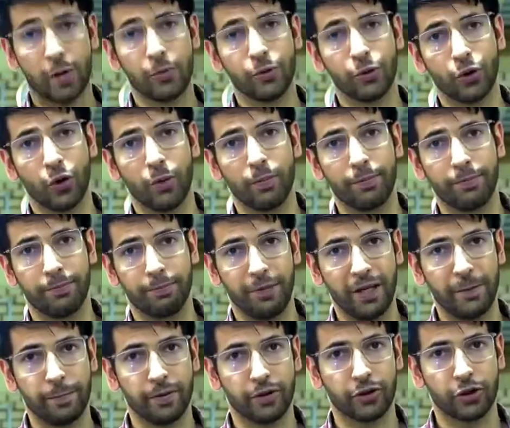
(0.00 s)
I'm sure
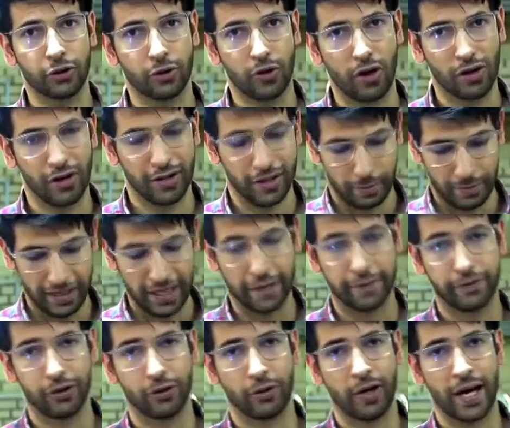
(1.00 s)
people stronger than me
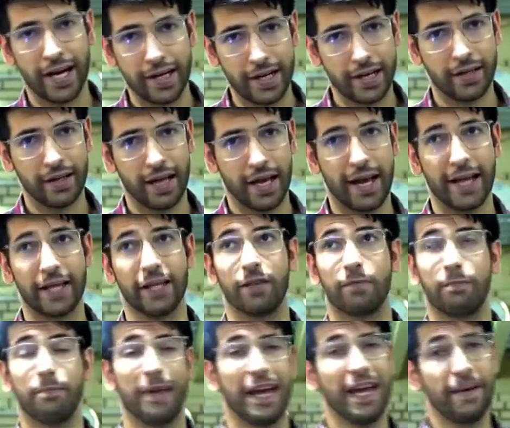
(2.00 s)
have tried it, and
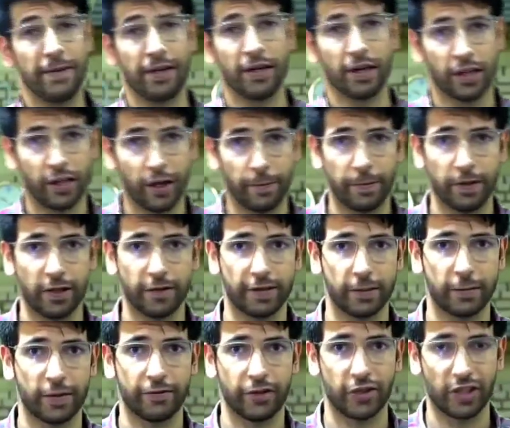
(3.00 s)
maybe a couple of
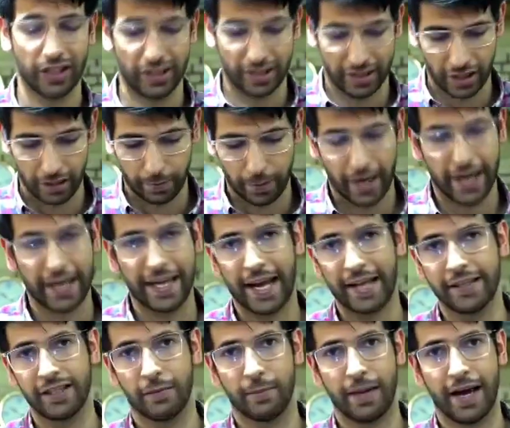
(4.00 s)
them have succeeded, but I
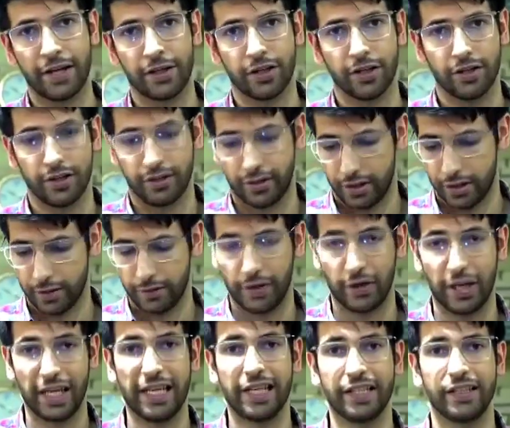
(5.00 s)
can't imagine this is a
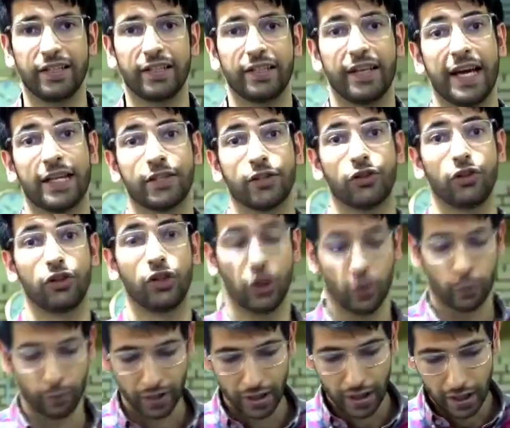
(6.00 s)
very easy task to do.
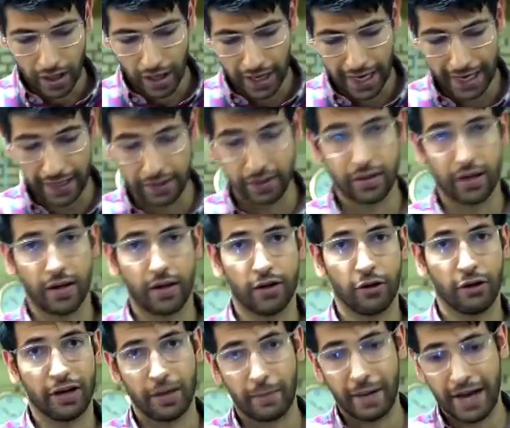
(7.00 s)
And you
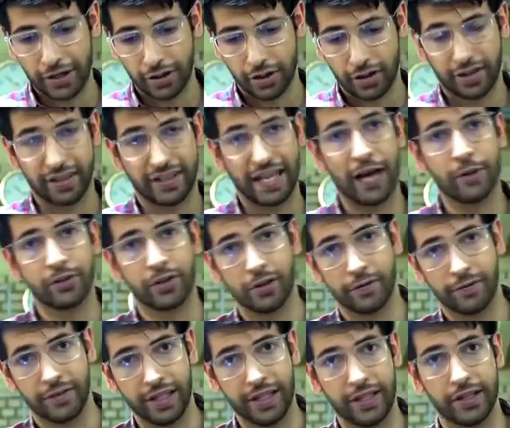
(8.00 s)
can imagine 1,000
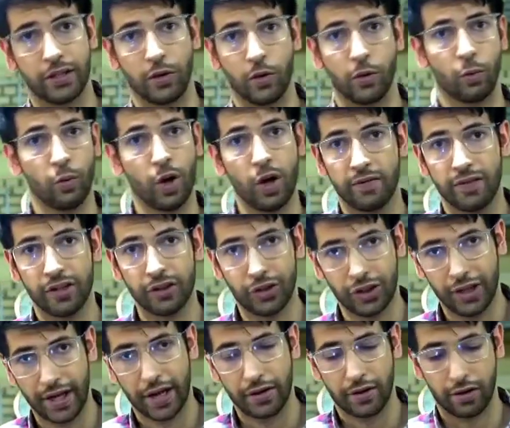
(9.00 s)
of these woven
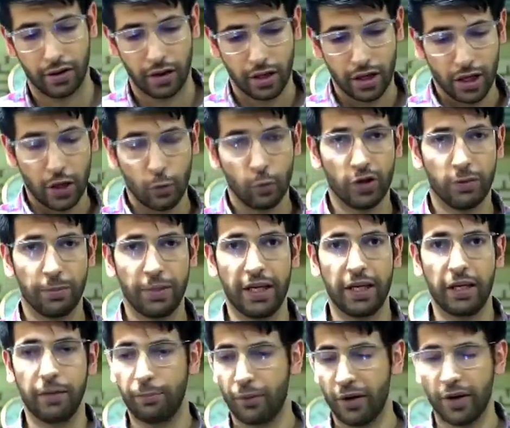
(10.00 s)
together would
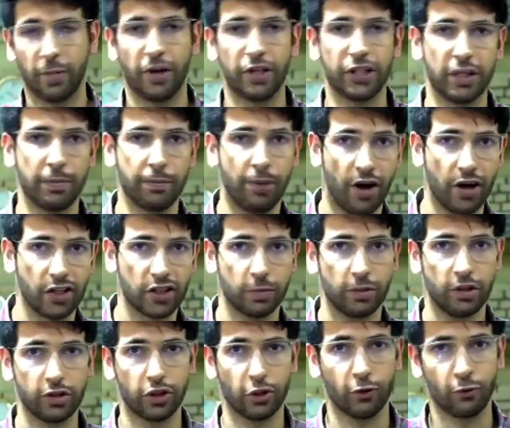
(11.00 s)
be pretty much
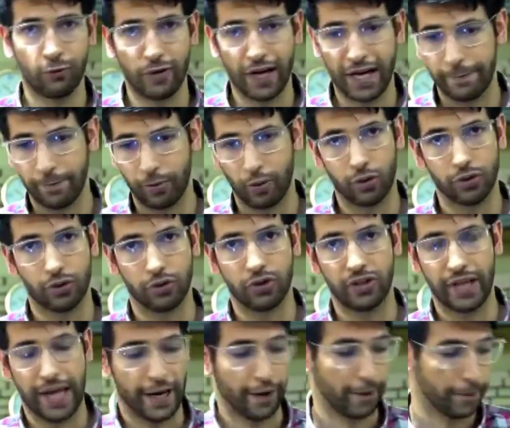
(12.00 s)
impossible to rip or to
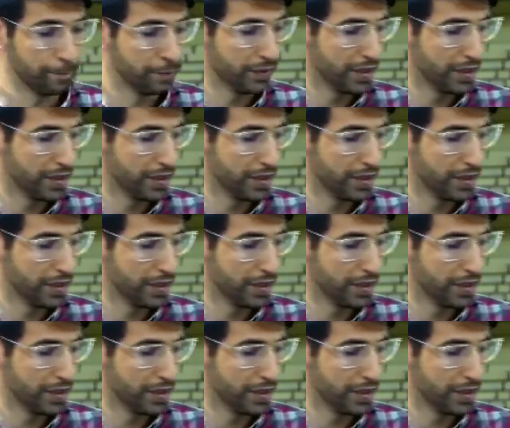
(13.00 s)
tear.